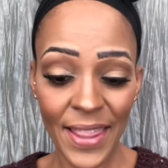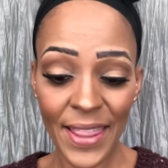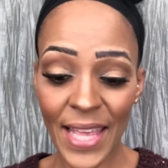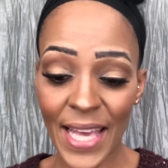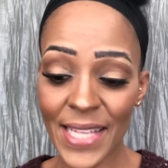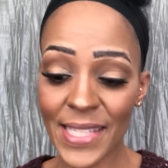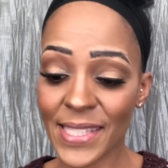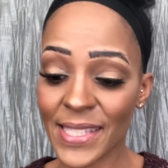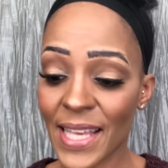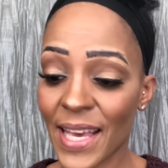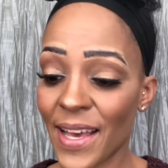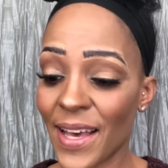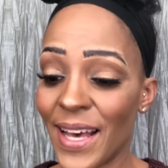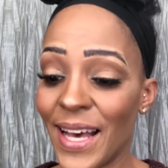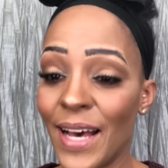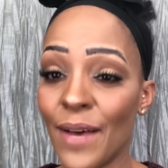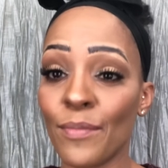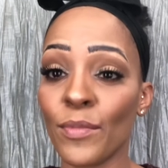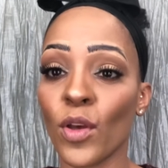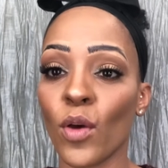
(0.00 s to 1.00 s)
That's
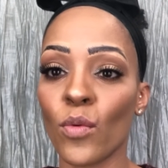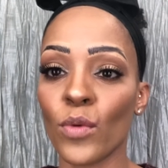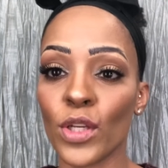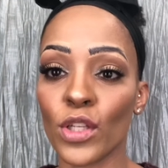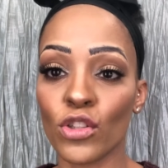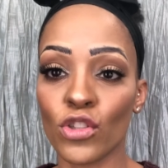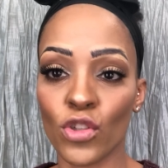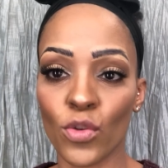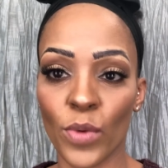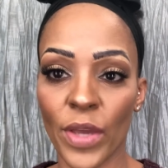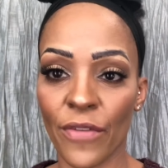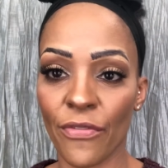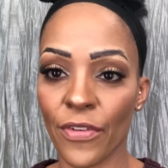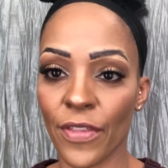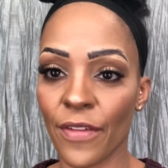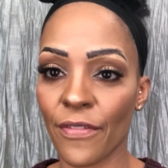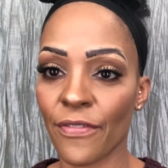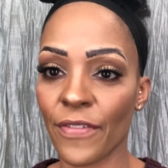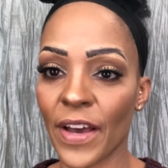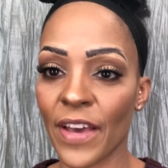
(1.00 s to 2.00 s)
that. I'm going to wait
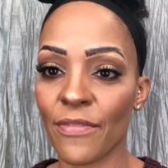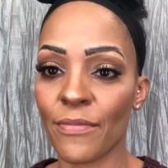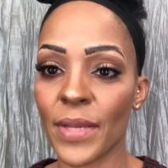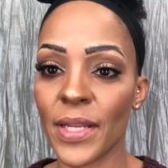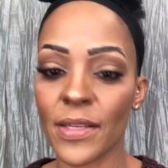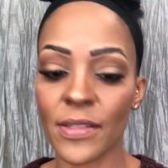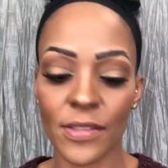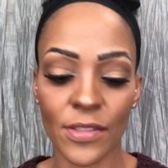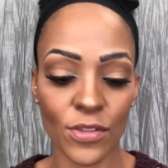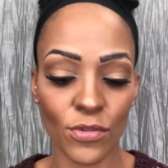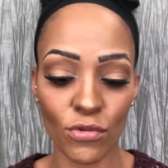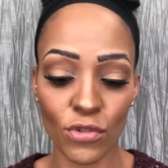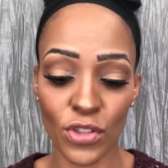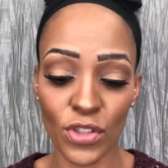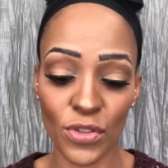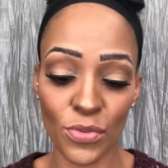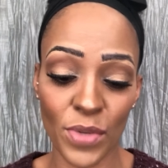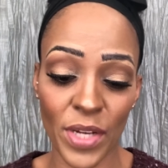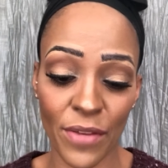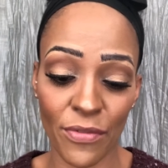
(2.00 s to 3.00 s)
for the 5 minutes. You
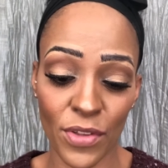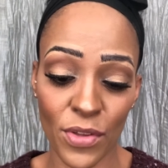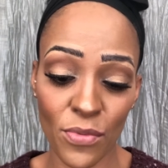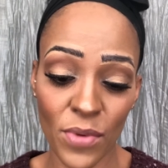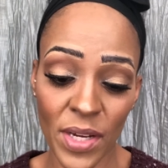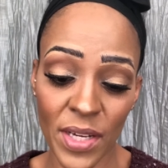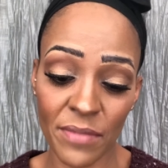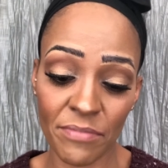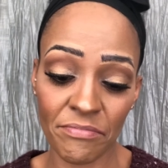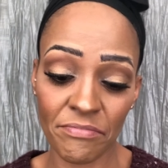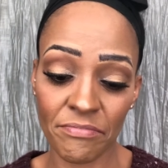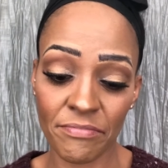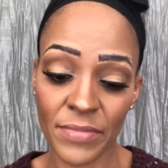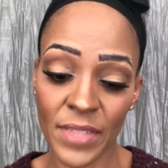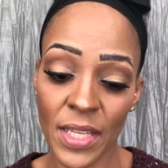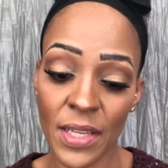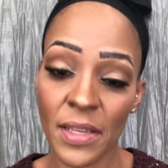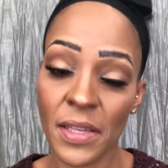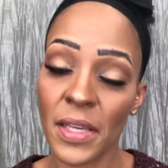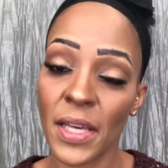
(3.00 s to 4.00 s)
can do whatever you want.
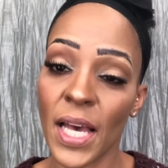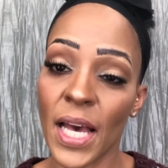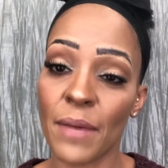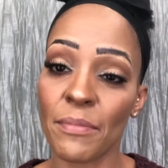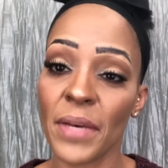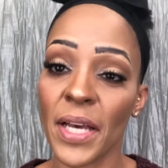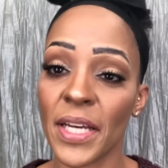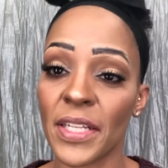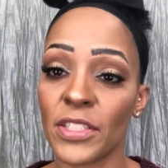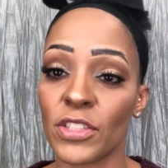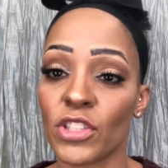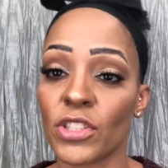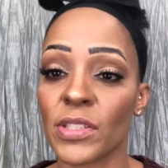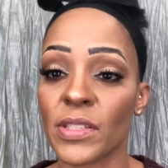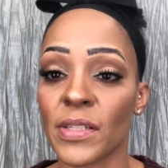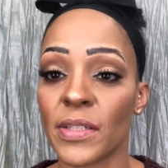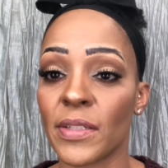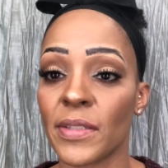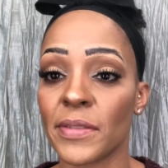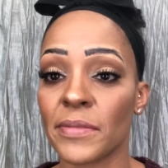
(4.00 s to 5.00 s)
I'm kind of
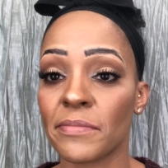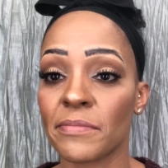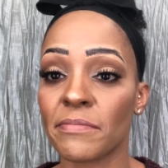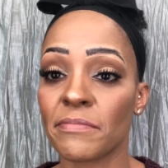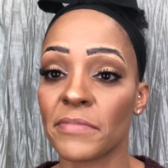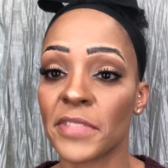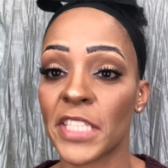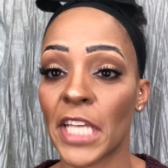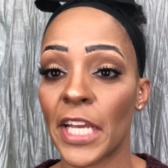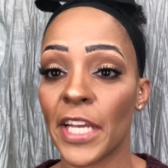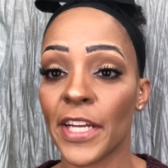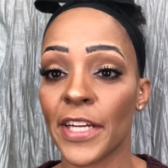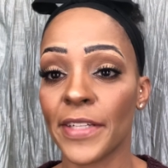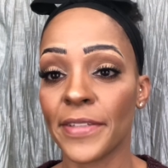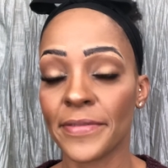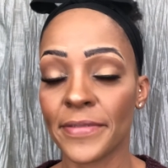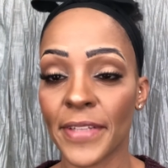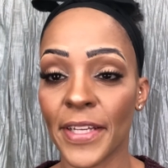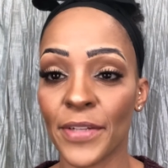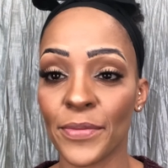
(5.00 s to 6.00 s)
just gonna sit
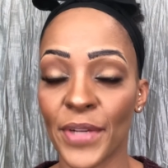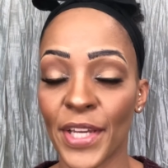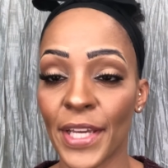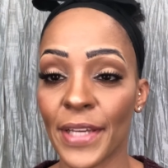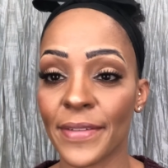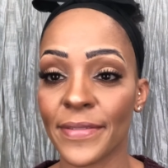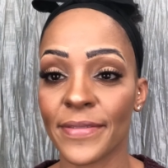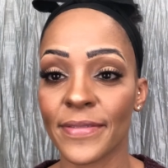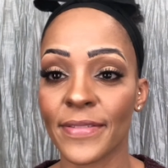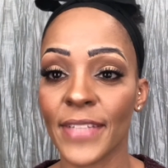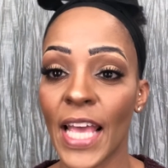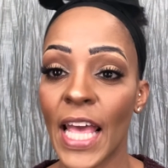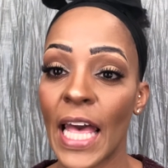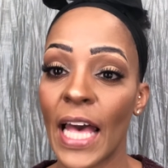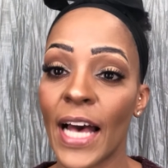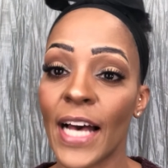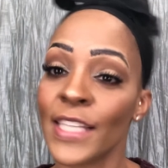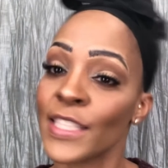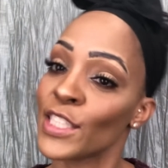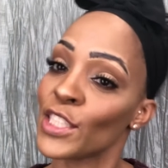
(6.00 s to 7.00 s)
here and wait.
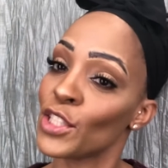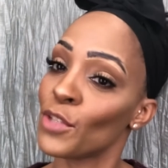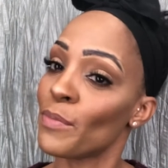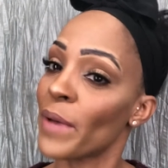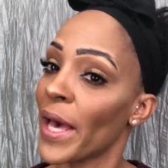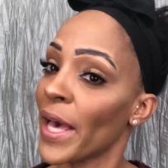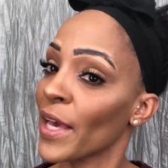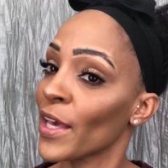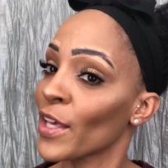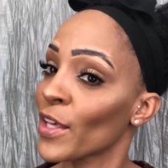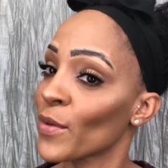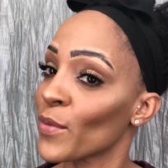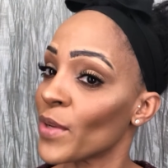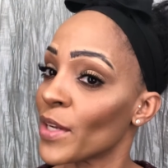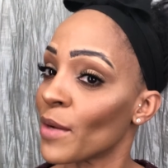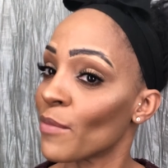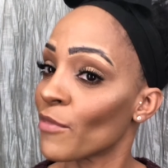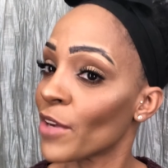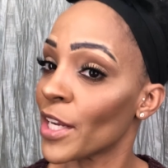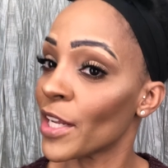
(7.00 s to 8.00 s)
I'll see you back
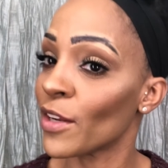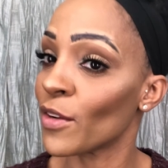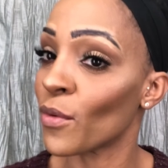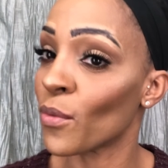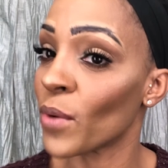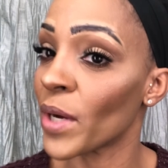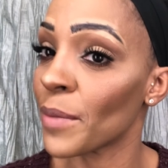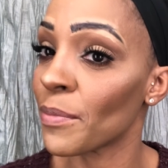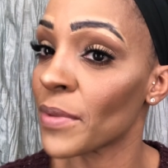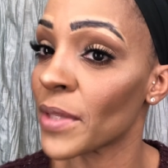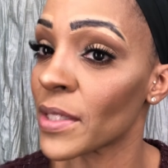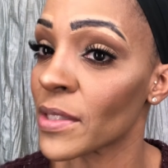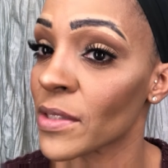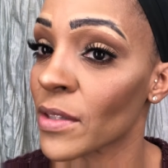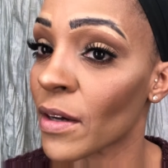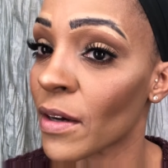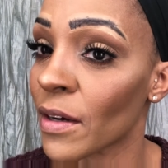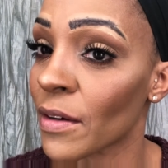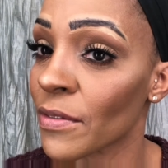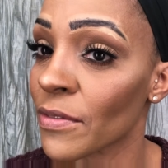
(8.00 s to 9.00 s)
when I'm ready to wipe
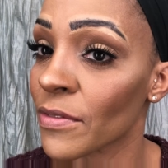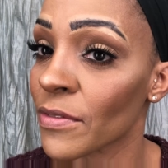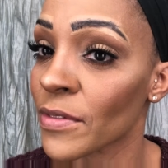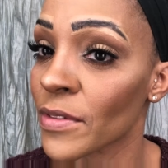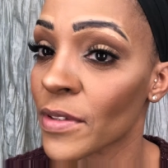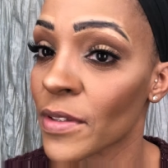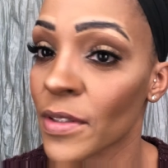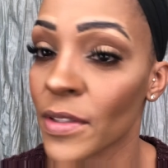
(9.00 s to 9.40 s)
this off.